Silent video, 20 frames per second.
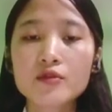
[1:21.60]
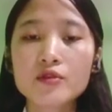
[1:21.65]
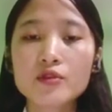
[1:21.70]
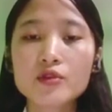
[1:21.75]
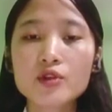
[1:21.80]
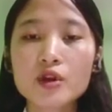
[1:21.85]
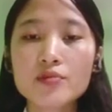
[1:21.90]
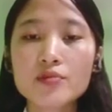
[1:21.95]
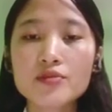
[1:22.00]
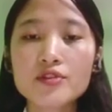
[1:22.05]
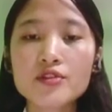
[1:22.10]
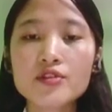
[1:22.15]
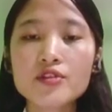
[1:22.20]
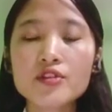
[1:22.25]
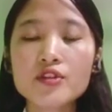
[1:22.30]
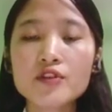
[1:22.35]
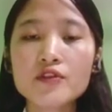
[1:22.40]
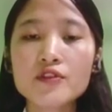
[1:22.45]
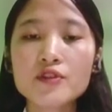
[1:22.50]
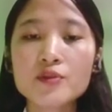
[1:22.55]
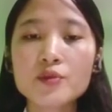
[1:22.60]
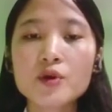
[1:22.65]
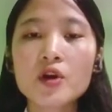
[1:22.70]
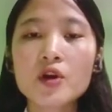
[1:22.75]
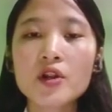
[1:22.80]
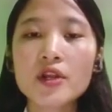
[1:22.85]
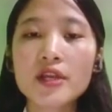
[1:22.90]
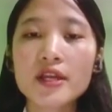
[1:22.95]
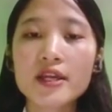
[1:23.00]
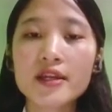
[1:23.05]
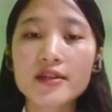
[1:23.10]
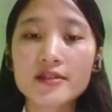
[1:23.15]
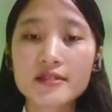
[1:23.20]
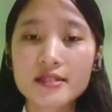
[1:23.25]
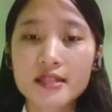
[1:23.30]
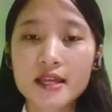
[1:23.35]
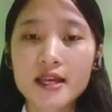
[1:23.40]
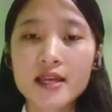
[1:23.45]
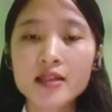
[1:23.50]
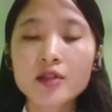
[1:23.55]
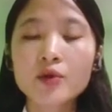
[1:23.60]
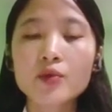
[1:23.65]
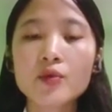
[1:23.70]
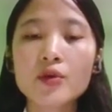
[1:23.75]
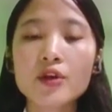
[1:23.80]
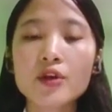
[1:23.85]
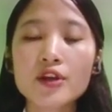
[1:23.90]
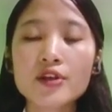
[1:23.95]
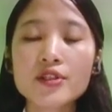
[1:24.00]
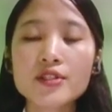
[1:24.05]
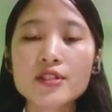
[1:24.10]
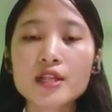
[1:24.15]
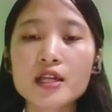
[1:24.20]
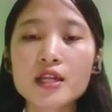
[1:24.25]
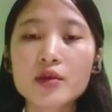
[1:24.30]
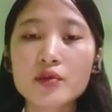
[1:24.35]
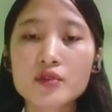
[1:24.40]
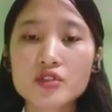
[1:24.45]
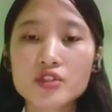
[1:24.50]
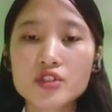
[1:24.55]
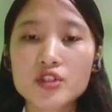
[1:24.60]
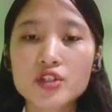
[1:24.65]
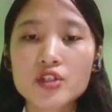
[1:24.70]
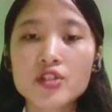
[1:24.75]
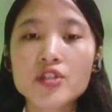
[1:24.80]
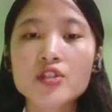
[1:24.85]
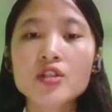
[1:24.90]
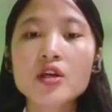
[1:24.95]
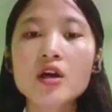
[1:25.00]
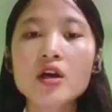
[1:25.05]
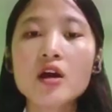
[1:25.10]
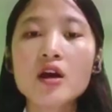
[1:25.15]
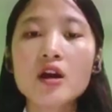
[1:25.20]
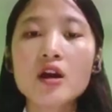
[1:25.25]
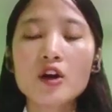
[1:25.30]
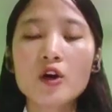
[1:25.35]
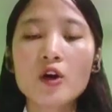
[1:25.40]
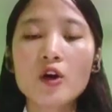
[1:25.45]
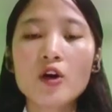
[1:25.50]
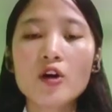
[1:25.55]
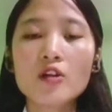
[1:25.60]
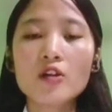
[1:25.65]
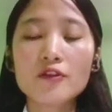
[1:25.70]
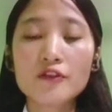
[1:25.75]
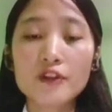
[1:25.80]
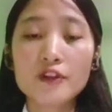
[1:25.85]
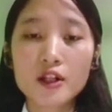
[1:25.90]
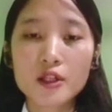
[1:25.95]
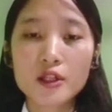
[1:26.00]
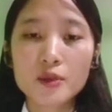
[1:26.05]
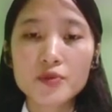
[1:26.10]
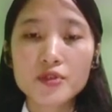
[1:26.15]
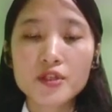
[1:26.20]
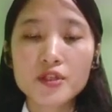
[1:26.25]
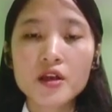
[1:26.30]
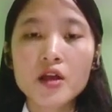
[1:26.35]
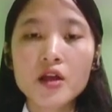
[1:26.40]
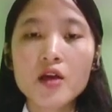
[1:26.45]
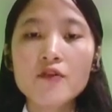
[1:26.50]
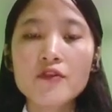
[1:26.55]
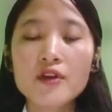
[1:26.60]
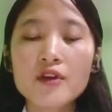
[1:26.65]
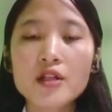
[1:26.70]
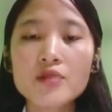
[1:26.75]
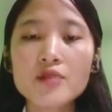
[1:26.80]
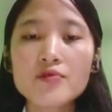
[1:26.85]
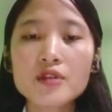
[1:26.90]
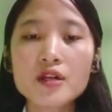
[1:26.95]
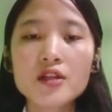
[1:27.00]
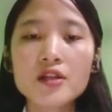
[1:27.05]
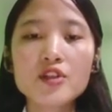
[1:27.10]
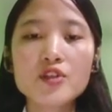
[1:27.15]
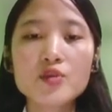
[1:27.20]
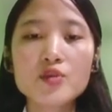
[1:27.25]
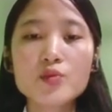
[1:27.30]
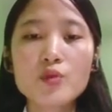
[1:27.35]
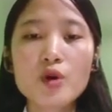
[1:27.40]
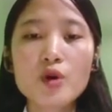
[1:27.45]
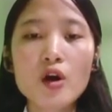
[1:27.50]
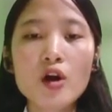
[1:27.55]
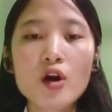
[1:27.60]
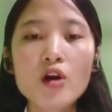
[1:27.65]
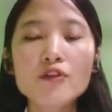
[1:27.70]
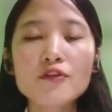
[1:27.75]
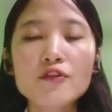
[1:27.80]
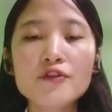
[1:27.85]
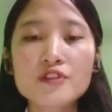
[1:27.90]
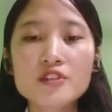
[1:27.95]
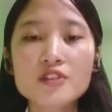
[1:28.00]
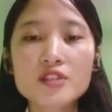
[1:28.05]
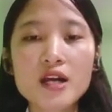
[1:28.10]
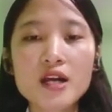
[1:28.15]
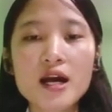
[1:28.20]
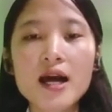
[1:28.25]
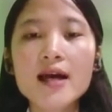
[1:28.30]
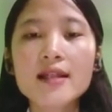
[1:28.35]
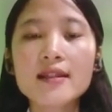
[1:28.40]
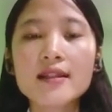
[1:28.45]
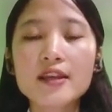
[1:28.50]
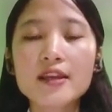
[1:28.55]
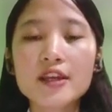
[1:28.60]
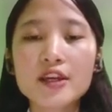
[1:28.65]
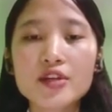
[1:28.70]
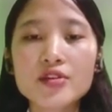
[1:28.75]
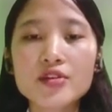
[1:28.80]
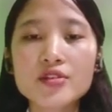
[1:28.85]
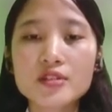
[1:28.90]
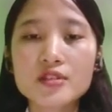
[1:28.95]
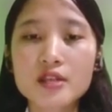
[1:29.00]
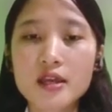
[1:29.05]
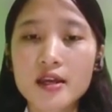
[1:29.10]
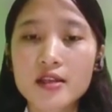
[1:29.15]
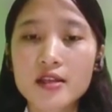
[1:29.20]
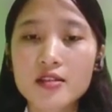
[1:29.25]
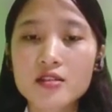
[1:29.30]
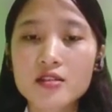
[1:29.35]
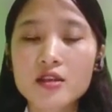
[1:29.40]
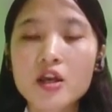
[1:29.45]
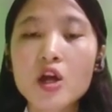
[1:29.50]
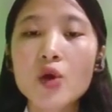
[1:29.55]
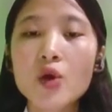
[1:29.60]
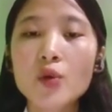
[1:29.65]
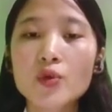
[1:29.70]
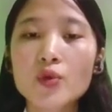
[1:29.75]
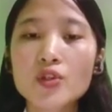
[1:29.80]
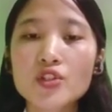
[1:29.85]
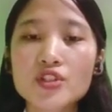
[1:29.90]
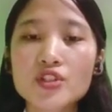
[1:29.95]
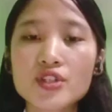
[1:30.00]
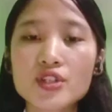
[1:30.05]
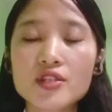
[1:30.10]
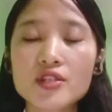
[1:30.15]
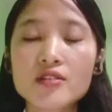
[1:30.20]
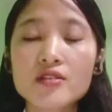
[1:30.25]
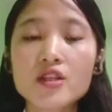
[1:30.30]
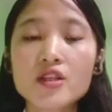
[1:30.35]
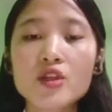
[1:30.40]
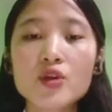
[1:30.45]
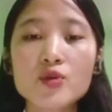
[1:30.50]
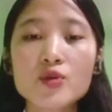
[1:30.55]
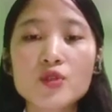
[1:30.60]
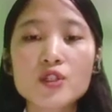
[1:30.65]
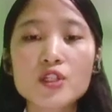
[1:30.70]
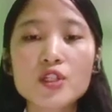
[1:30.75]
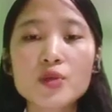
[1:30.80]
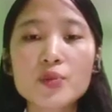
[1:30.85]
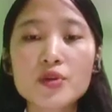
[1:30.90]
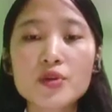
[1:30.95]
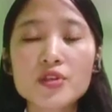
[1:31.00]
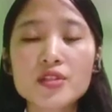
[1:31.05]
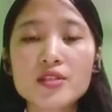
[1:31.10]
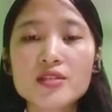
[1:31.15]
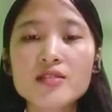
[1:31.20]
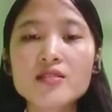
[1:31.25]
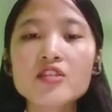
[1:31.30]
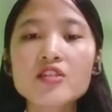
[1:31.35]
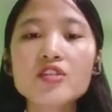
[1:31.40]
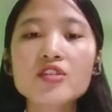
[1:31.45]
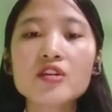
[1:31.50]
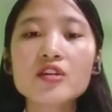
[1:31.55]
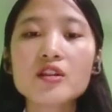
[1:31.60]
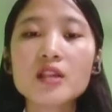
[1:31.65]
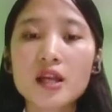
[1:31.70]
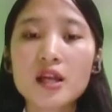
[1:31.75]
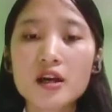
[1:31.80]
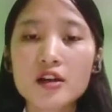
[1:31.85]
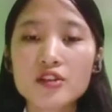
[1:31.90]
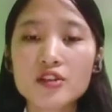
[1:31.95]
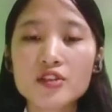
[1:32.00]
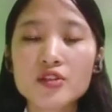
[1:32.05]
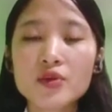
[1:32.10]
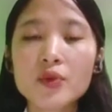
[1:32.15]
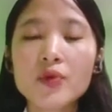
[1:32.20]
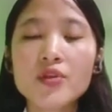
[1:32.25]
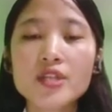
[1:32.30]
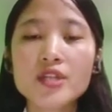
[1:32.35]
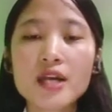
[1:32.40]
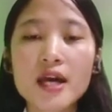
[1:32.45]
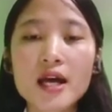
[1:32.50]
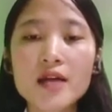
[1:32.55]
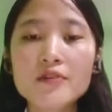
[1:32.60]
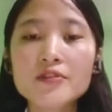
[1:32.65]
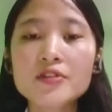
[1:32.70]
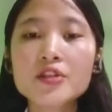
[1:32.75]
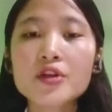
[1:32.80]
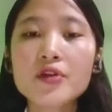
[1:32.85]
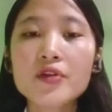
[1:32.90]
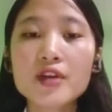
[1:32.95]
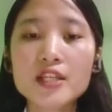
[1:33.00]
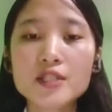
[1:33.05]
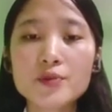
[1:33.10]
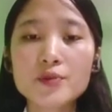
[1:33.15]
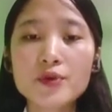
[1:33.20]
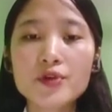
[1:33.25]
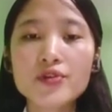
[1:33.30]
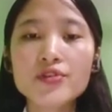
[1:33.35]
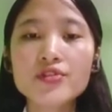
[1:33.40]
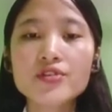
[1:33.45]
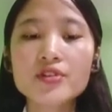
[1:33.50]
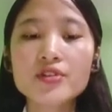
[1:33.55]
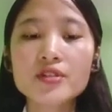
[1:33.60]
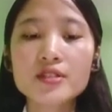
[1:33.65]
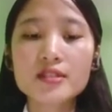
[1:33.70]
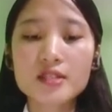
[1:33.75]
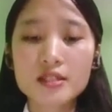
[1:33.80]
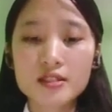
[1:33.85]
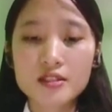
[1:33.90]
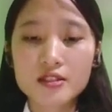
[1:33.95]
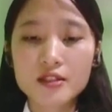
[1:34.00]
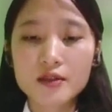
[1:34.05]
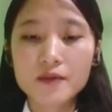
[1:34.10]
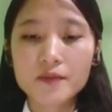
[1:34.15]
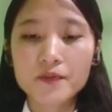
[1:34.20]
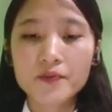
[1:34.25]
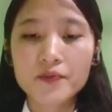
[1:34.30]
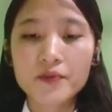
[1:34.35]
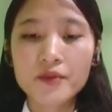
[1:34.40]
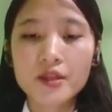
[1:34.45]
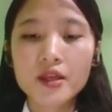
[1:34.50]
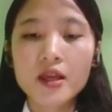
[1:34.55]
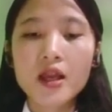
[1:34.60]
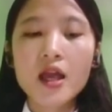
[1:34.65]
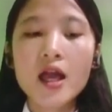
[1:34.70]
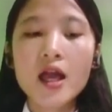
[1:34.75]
Through ruptures of small air sac which is called valves. Valves are the small fragile air sacs which is usually present in your lungs which has a respiratory system.